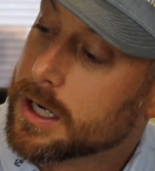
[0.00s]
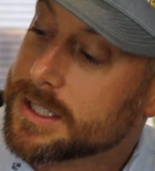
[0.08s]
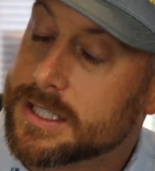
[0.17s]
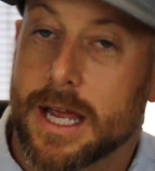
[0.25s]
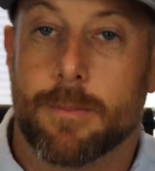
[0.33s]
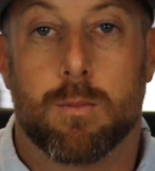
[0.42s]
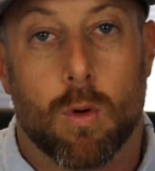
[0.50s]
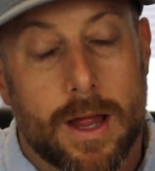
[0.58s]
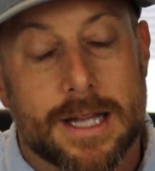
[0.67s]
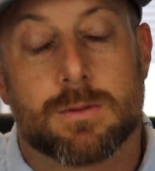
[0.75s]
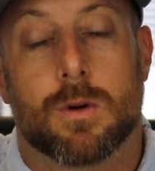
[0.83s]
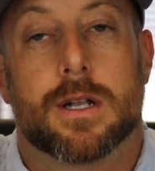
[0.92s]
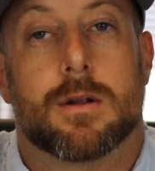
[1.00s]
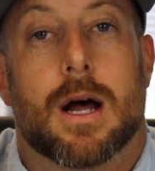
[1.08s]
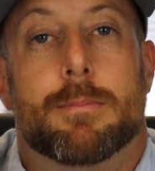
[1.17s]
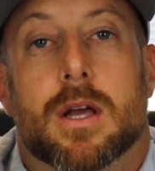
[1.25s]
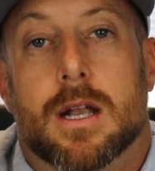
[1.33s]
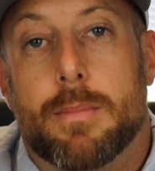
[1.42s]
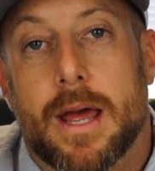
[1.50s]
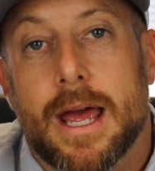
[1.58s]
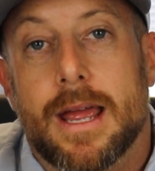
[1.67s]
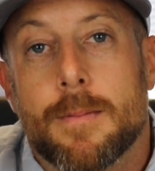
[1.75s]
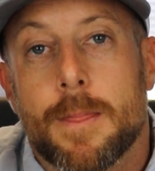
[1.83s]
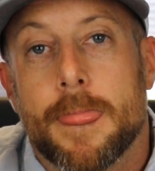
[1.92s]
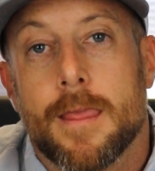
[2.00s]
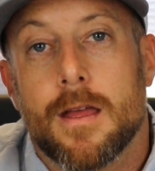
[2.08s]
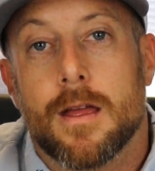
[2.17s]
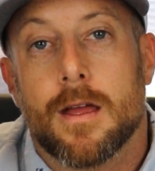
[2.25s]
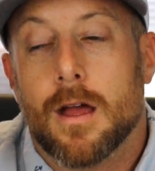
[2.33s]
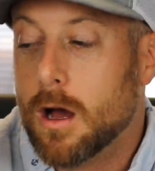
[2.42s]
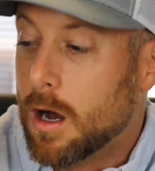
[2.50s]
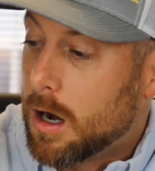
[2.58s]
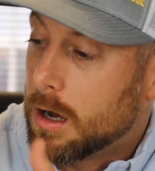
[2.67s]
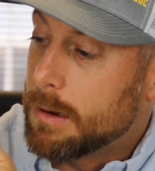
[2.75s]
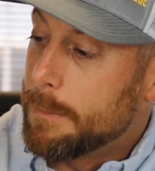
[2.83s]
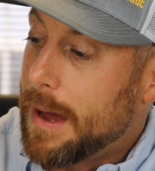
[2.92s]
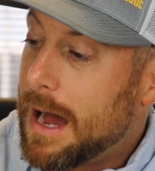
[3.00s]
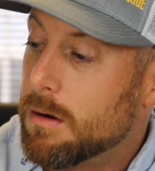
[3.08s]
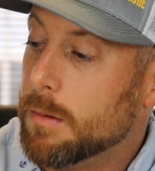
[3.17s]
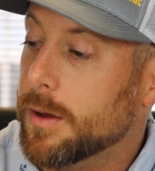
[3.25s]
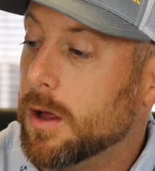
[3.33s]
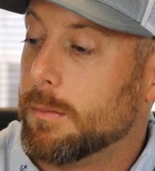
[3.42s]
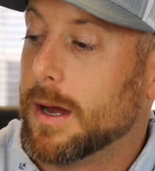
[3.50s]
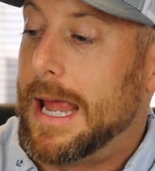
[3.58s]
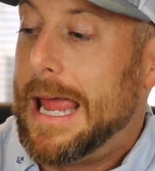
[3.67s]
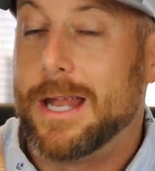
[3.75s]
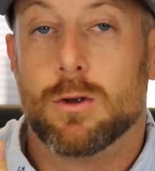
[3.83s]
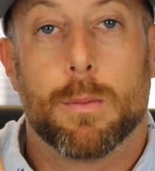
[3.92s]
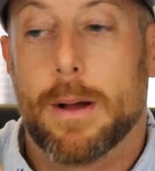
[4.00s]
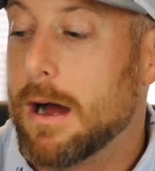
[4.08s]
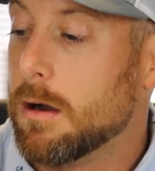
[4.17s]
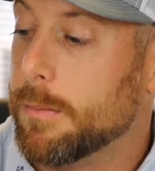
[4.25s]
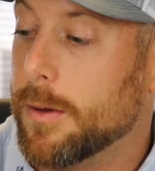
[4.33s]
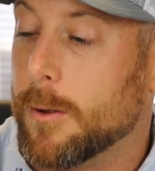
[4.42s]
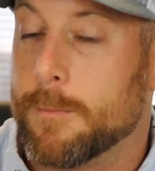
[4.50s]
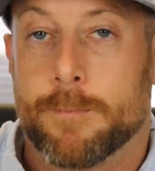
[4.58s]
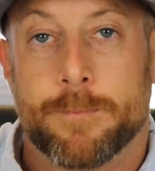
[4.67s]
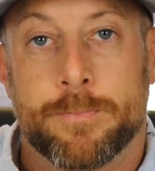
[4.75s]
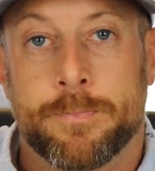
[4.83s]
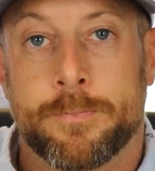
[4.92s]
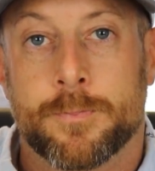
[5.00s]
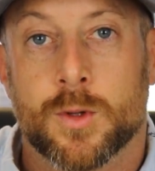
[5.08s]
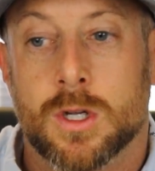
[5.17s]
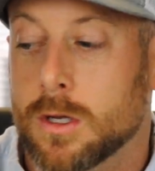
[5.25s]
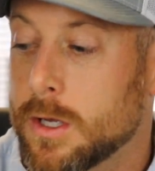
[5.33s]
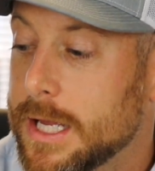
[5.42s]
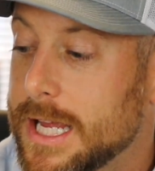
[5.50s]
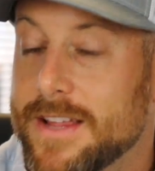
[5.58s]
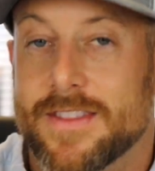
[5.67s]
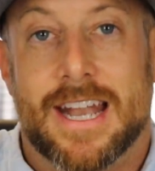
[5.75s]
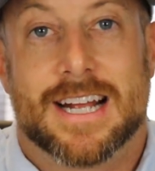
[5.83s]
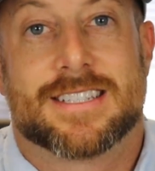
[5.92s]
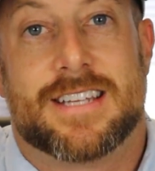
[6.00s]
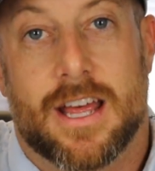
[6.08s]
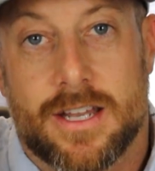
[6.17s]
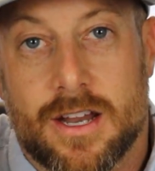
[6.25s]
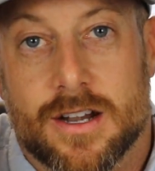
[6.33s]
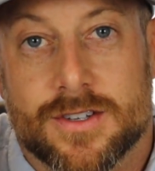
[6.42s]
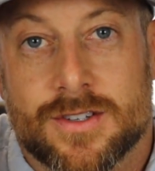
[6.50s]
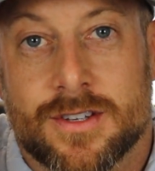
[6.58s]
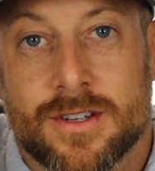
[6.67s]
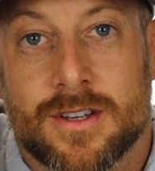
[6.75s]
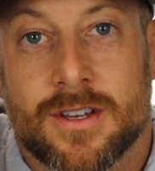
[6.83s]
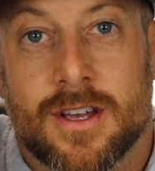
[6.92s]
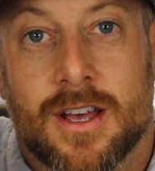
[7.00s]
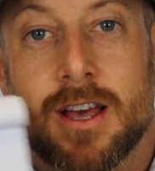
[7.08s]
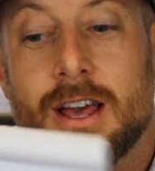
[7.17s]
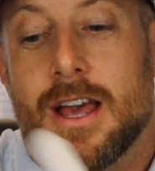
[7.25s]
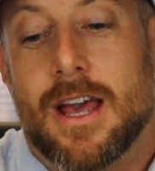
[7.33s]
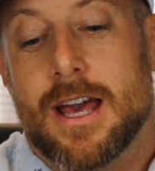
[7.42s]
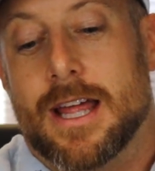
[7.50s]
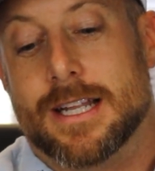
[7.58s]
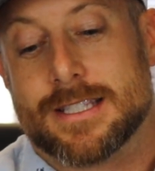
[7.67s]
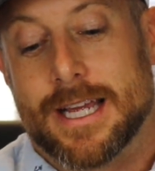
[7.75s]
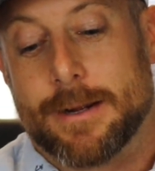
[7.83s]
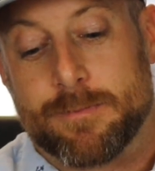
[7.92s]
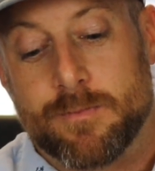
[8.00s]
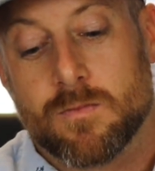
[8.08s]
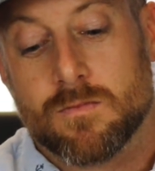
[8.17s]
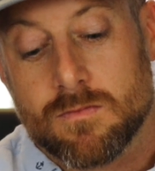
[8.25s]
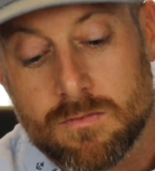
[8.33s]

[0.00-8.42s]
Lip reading: they're going to say, well, that's what I'm going to pay on my power bill, my annual power bill, in the next 10 years. And it's like,